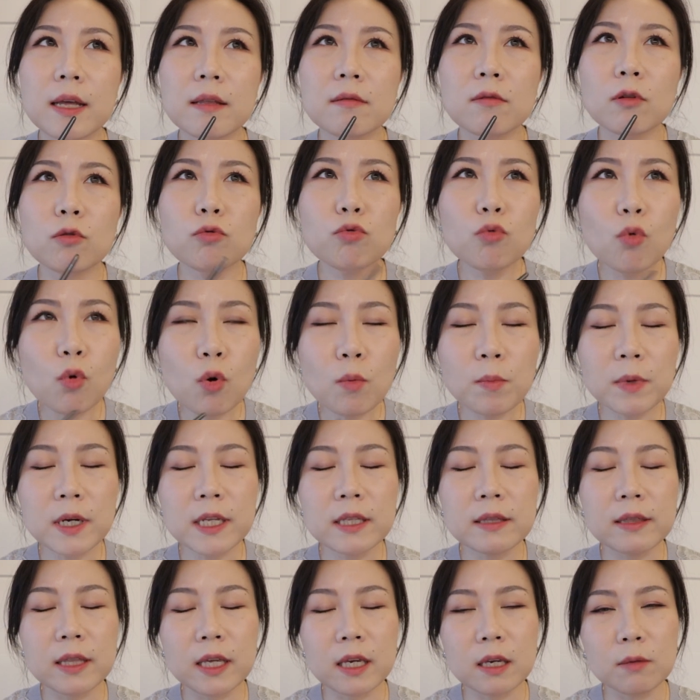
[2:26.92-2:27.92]

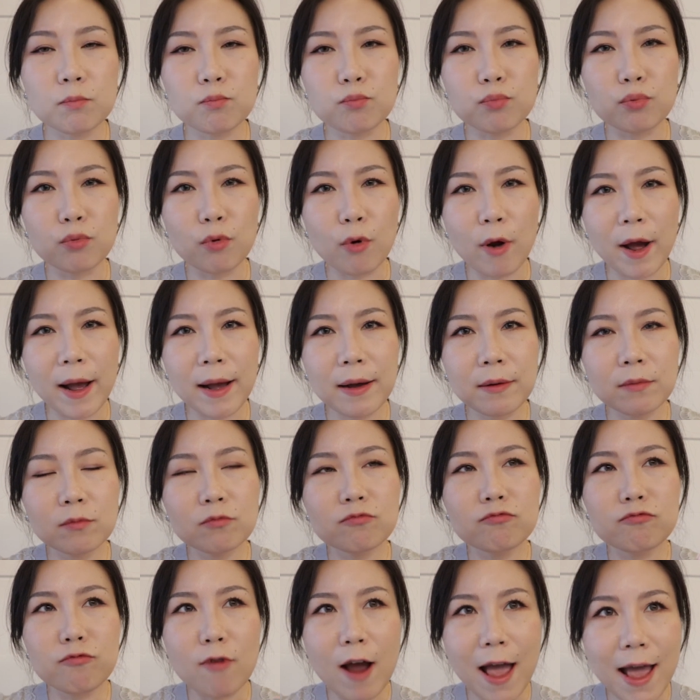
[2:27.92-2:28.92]
Normally the
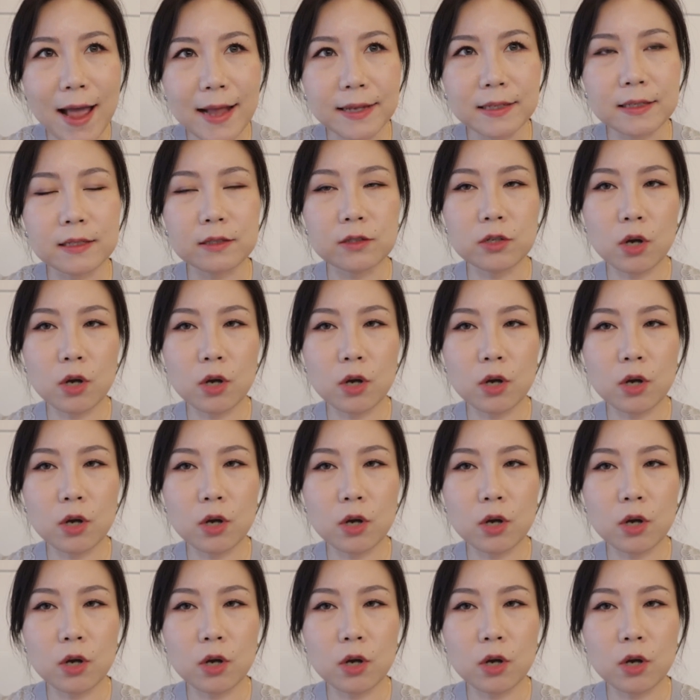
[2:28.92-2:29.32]
brown red